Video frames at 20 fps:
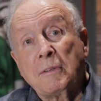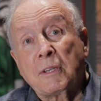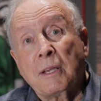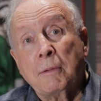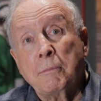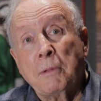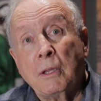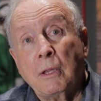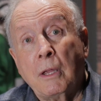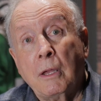
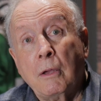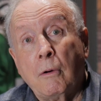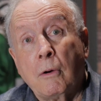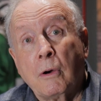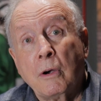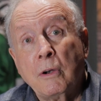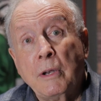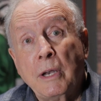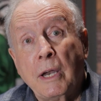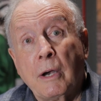of the
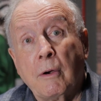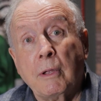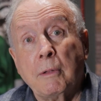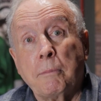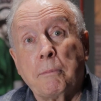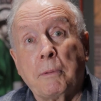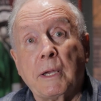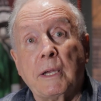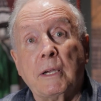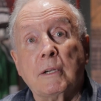ordinary
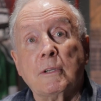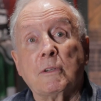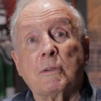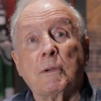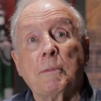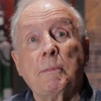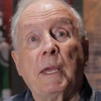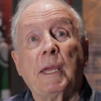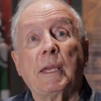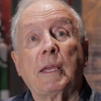players
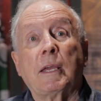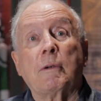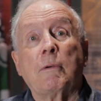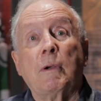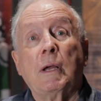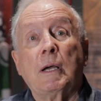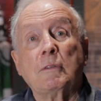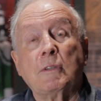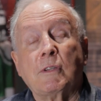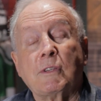were making
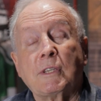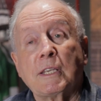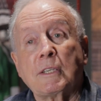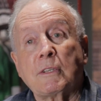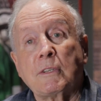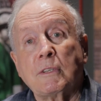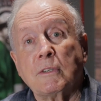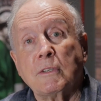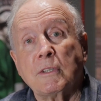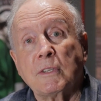around
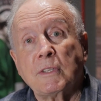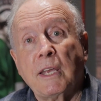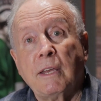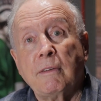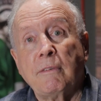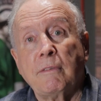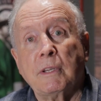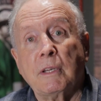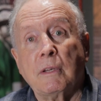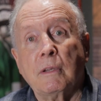6 or
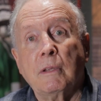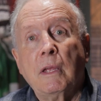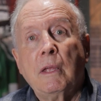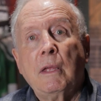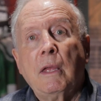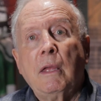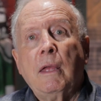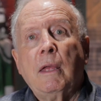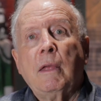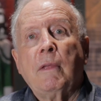7.
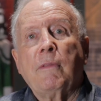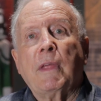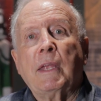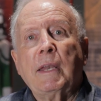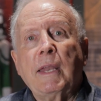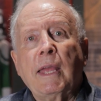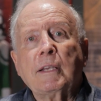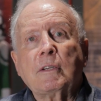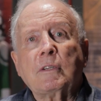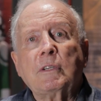The
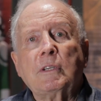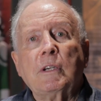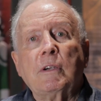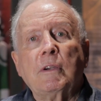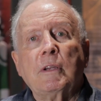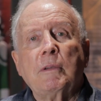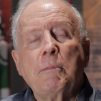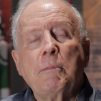next year in